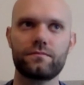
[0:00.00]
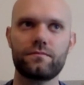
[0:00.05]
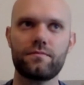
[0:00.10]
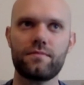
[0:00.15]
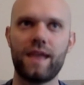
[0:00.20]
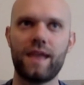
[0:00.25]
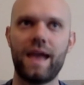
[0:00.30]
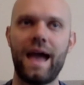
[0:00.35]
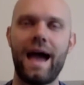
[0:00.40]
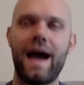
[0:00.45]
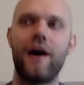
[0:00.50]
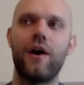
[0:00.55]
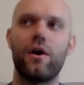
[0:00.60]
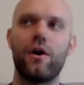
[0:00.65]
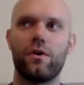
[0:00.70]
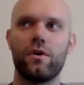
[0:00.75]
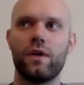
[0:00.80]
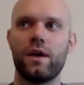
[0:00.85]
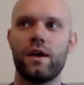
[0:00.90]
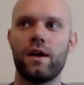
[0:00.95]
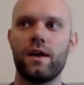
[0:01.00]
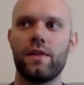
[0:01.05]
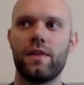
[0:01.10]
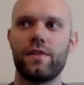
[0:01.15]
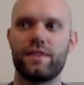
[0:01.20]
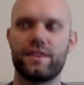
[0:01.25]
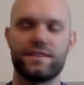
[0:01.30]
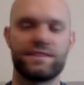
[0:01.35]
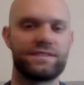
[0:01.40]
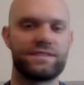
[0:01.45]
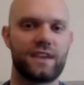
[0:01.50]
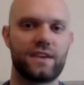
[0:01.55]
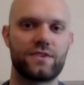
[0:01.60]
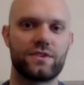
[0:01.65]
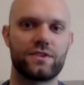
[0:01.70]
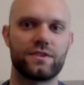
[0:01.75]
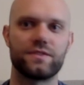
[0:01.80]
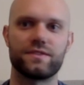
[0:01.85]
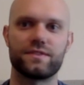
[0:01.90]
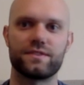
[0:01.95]
how these
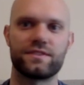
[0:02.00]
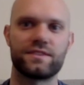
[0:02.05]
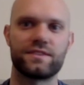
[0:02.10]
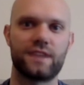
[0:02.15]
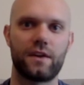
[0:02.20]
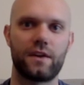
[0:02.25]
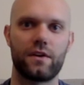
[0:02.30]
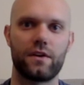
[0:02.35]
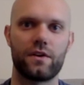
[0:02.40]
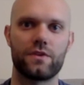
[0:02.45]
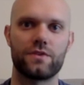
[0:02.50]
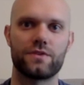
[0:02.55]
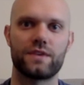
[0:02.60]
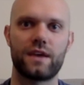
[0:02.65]
sessions and scenarios,